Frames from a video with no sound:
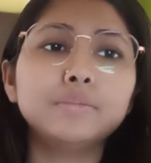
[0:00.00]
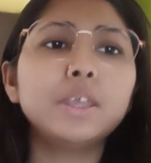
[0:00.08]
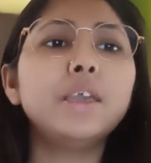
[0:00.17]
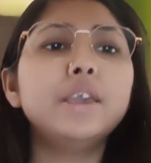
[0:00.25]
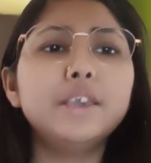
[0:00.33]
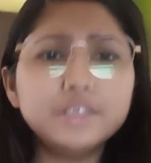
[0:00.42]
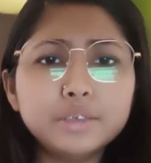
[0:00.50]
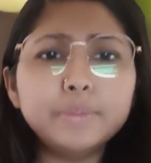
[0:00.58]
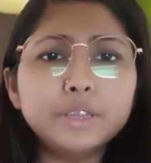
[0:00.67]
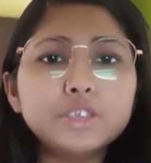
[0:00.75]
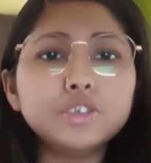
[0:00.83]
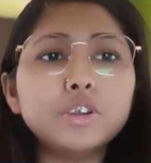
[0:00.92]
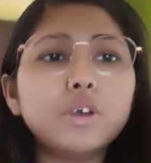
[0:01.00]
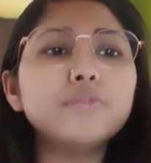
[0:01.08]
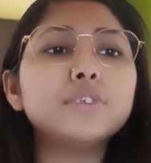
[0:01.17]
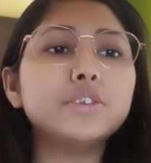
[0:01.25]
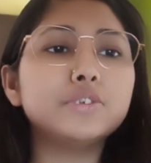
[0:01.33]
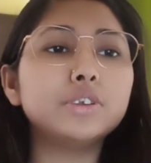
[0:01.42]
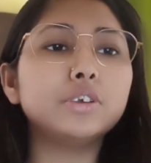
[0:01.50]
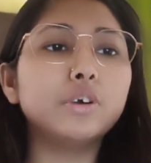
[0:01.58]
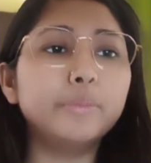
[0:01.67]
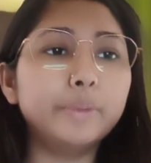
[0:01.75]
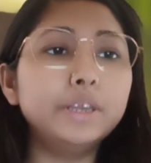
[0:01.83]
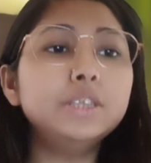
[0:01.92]
He is a Minister of Central
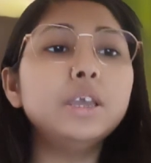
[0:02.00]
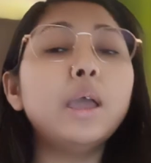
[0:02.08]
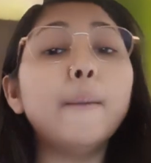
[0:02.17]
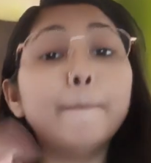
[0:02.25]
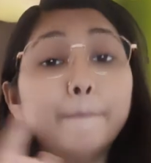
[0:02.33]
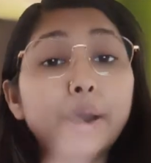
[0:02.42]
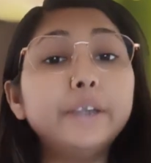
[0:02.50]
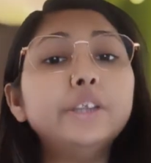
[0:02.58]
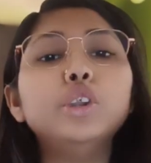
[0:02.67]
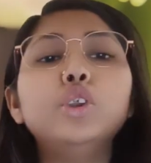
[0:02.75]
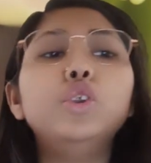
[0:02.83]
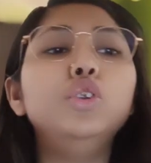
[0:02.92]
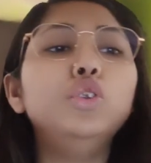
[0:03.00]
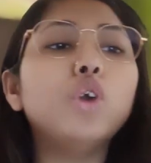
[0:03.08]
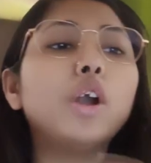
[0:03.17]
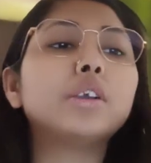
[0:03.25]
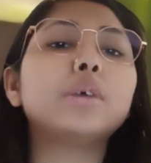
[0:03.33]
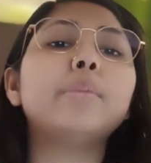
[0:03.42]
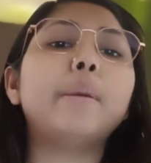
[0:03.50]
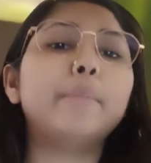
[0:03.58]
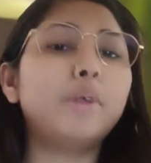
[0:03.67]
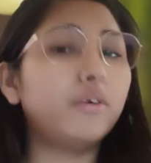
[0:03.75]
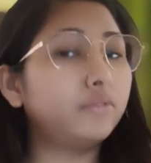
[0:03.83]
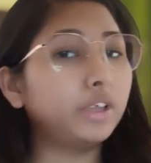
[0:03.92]
Government but not a
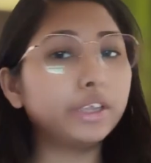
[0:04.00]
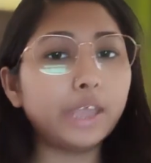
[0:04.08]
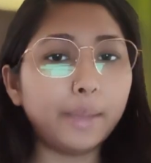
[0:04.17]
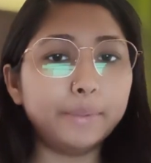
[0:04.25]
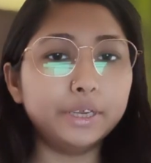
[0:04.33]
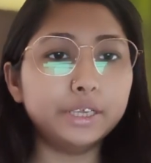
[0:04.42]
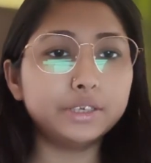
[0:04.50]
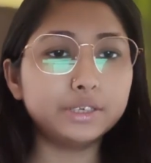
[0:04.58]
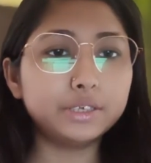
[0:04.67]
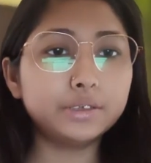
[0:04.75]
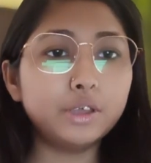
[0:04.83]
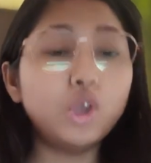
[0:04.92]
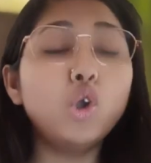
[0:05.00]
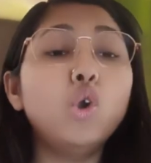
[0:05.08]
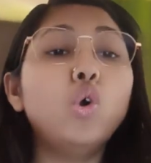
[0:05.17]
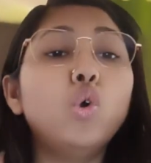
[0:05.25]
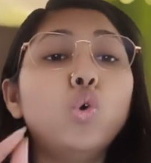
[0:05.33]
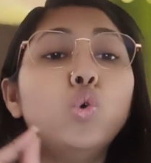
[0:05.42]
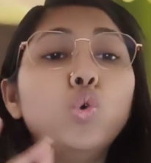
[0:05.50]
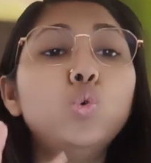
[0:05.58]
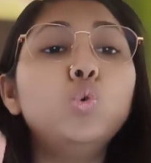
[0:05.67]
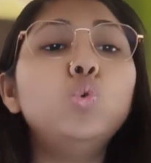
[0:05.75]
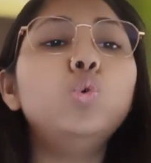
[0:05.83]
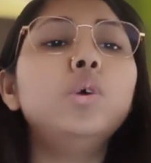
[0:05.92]
member of the cabinet.
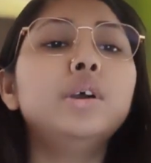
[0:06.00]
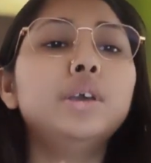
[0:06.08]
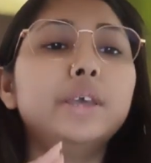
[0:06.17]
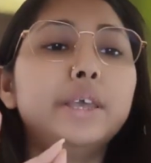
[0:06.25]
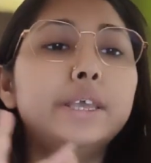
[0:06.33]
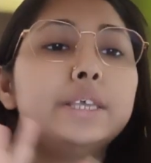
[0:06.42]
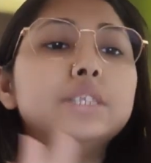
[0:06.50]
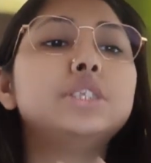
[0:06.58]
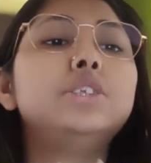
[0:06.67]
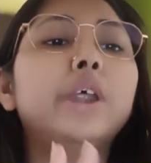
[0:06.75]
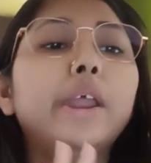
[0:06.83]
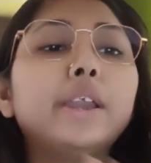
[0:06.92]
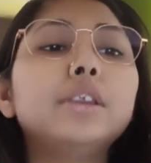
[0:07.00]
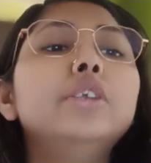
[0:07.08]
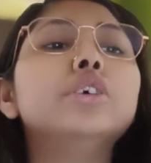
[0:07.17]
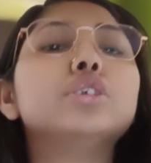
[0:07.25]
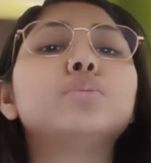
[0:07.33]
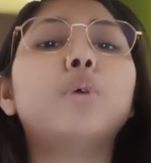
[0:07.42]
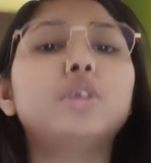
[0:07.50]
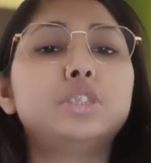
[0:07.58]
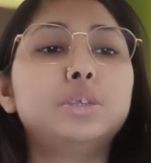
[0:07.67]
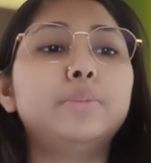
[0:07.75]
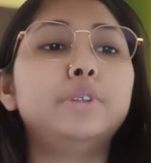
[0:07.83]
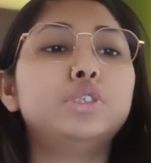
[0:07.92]
Who is directly
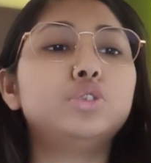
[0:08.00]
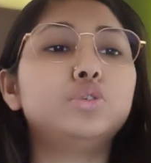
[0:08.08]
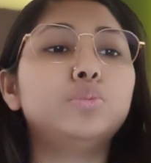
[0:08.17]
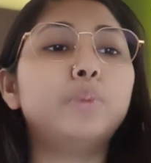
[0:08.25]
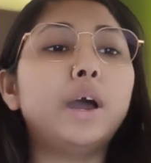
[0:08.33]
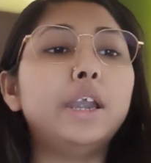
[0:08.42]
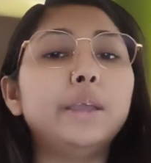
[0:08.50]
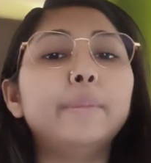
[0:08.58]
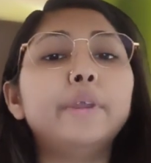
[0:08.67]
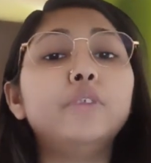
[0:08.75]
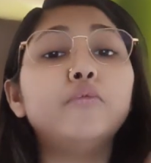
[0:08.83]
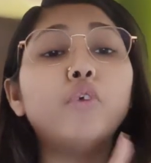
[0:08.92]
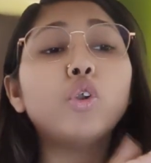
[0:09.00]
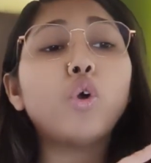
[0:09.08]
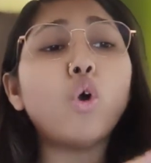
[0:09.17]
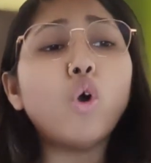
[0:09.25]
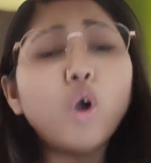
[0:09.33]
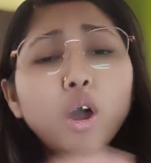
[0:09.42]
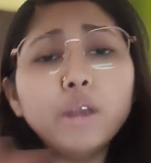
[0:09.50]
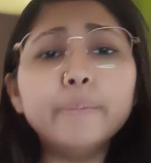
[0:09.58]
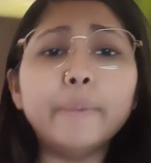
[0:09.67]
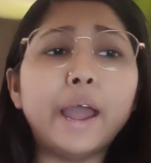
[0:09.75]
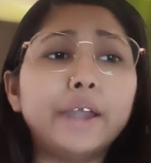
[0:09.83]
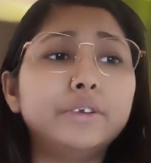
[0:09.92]
responsible to Parliament for all
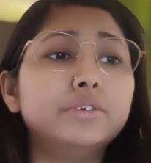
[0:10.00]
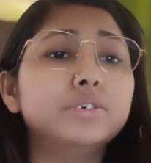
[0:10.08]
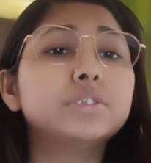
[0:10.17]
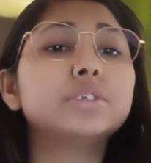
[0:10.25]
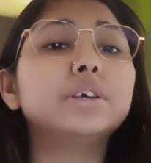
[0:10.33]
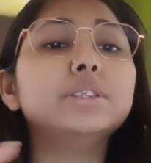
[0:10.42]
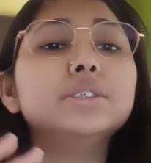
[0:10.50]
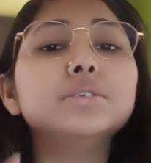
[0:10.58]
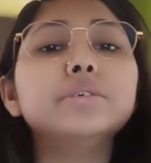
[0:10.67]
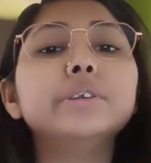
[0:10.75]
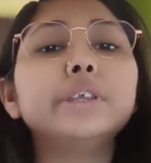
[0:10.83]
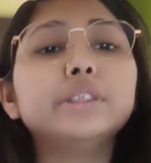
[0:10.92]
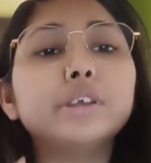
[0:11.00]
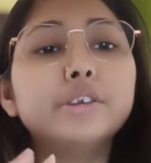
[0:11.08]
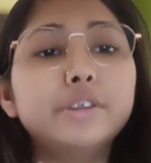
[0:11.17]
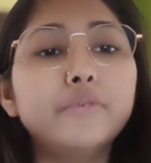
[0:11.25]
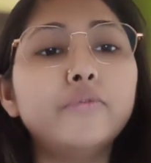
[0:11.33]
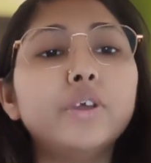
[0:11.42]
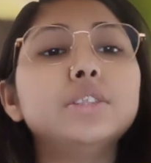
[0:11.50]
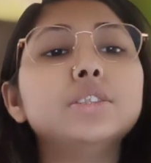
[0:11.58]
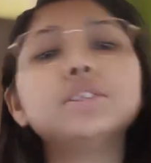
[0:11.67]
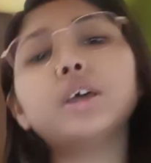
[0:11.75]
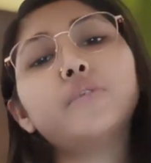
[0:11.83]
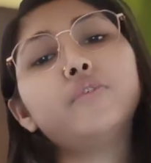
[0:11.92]
matters concerning the Defence
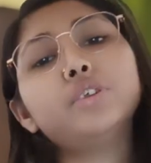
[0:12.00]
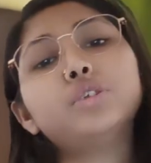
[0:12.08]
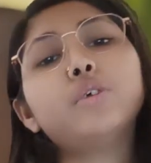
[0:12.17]
Service of